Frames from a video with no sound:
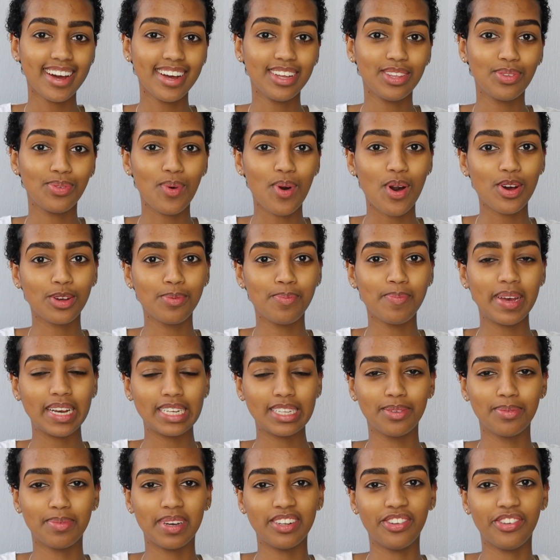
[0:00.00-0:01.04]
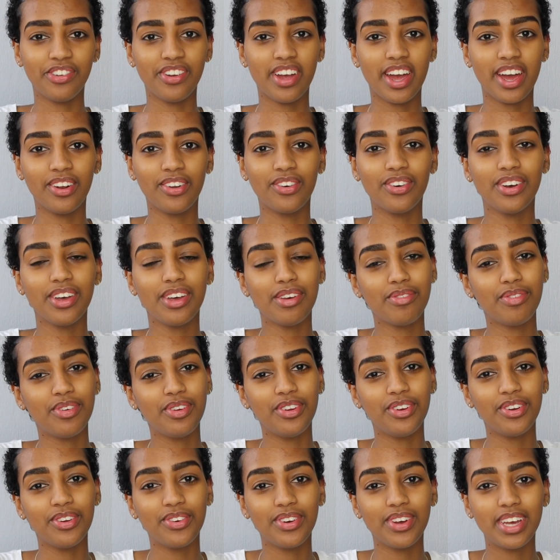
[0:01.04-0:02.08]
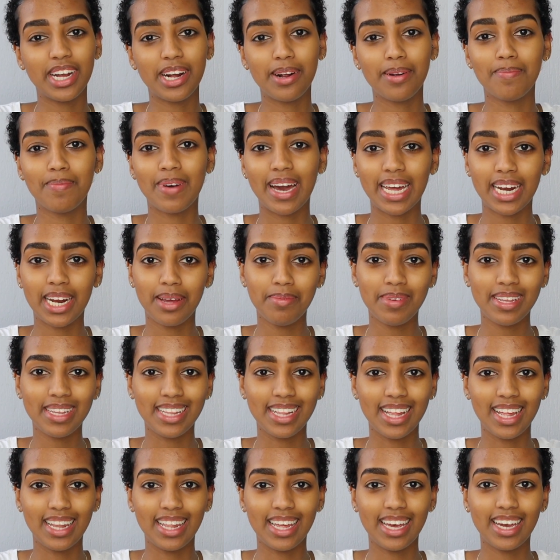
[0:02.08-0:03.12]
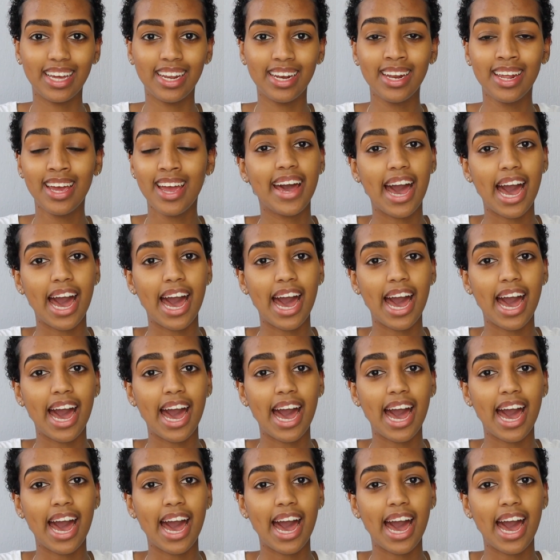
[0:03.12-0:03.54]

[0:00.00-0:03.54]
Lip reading: guys, welcome back to my channel. If you're new here, my name is Lillian.